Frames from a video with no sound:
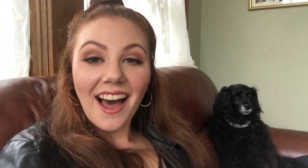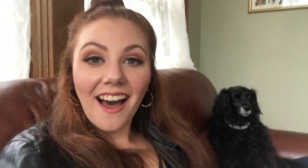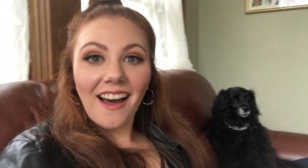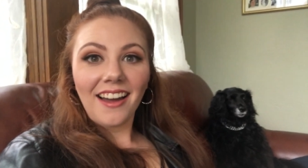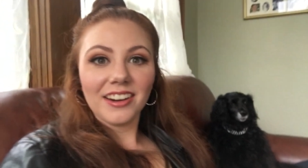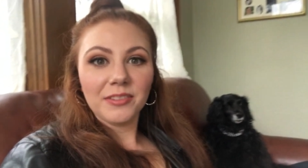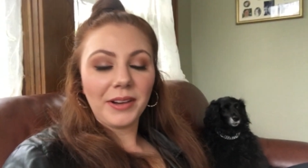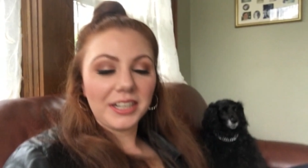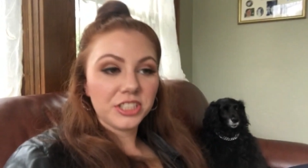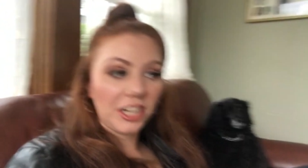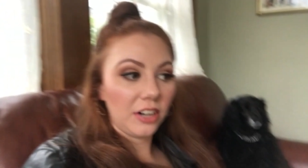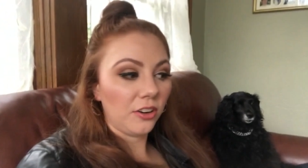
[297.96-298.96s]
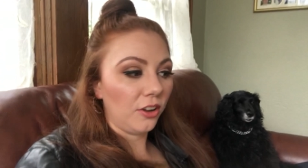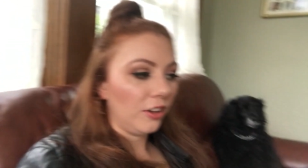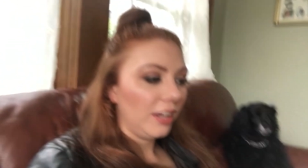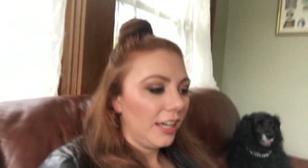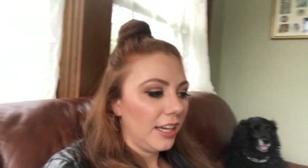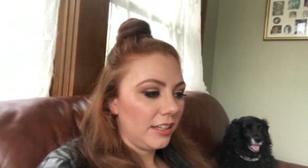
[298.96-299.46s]
on my channel
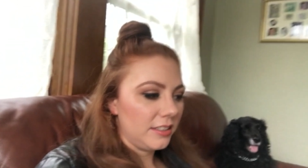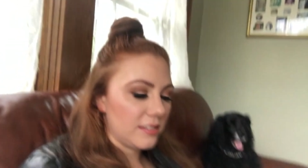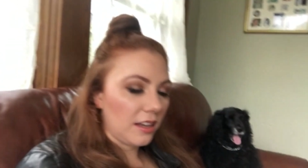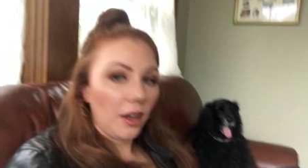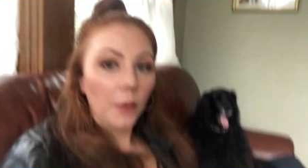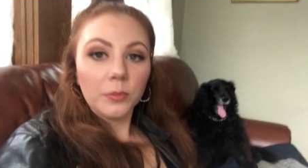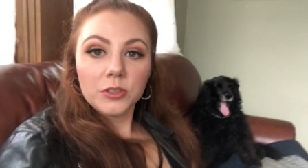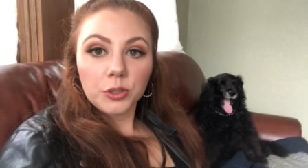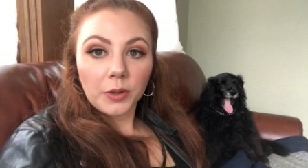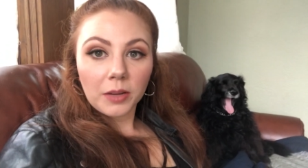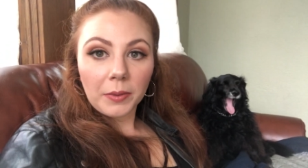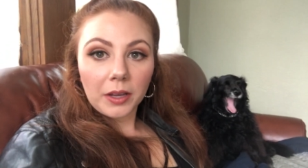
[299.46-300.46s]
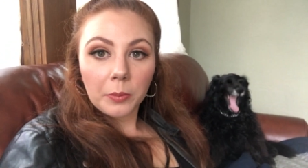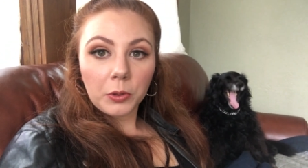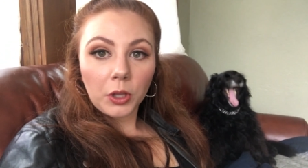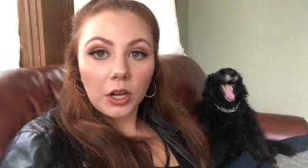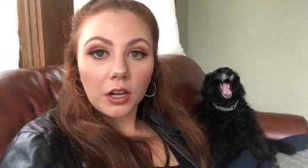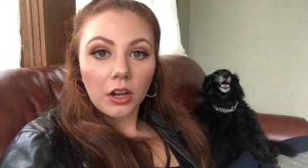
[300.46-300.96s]
is um, doing a makeup
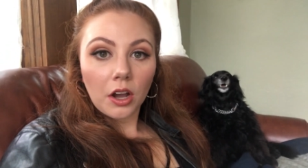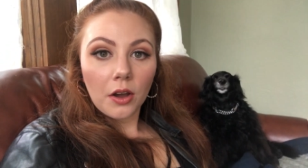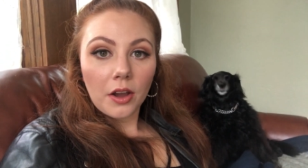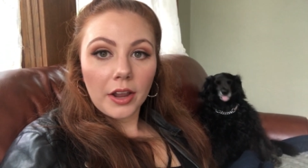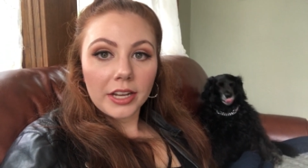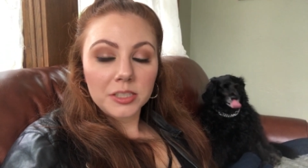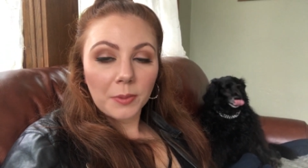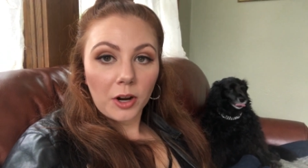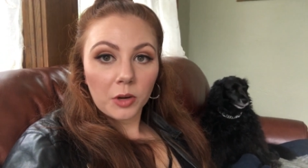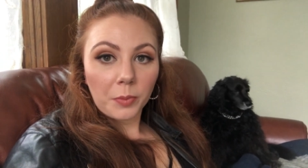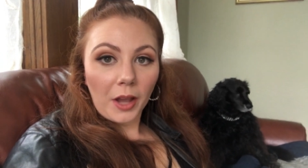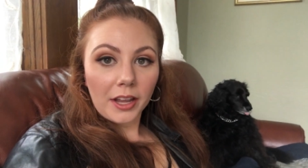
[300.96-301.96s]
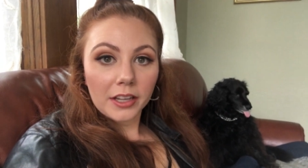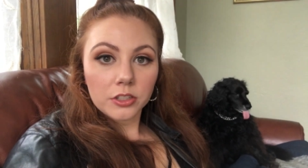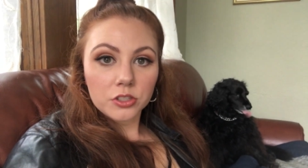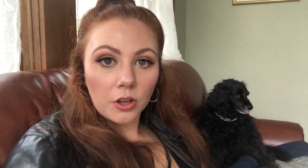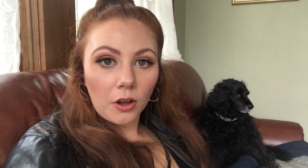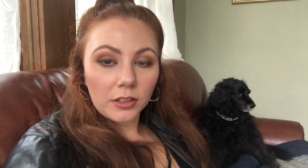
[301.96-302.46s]
look inspired by a
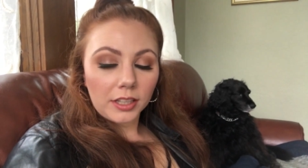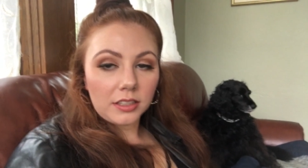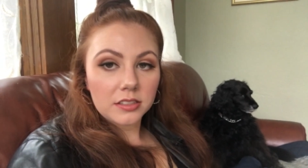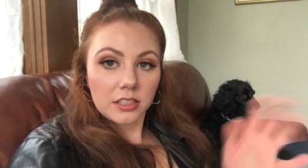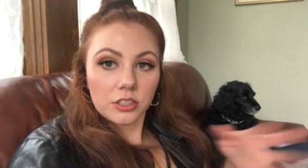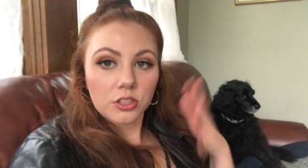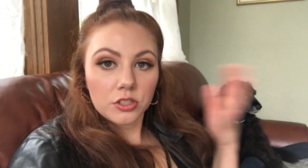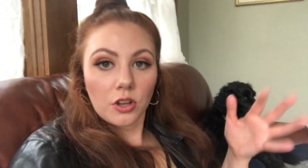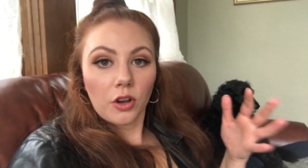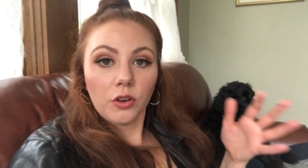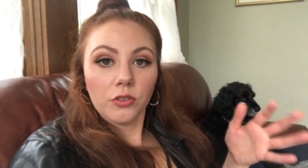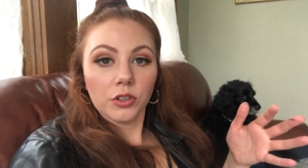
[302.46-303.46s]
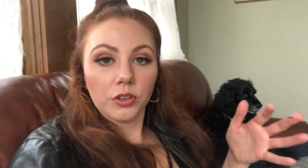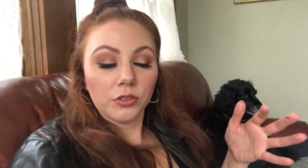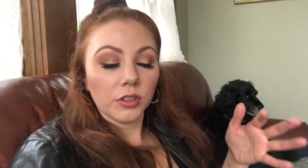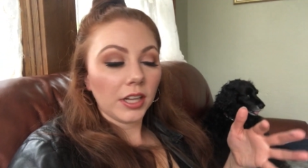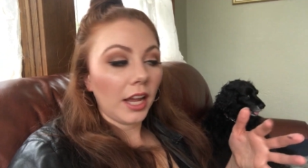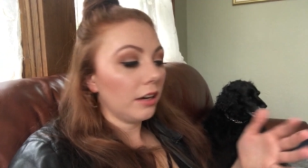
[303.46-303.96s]
song, like listening to the song over and
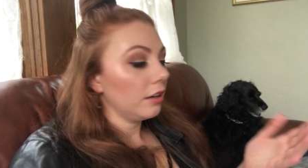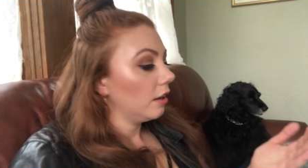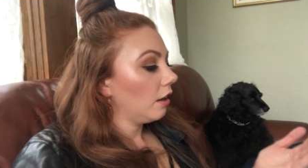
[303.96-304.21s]
over again.